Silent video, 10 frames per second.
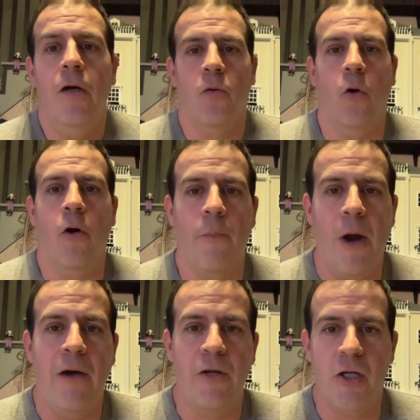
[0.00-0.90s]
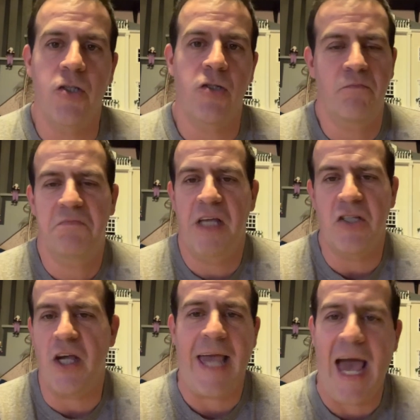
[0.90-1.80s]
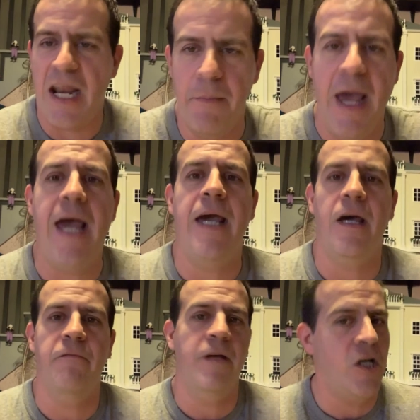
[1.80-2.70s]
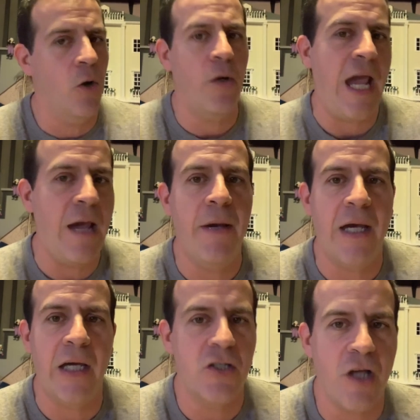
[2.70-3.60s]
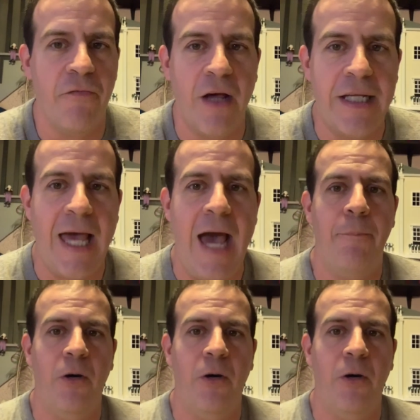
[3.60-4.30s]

Laura Brown does things like anime and video gaming and stuff like that.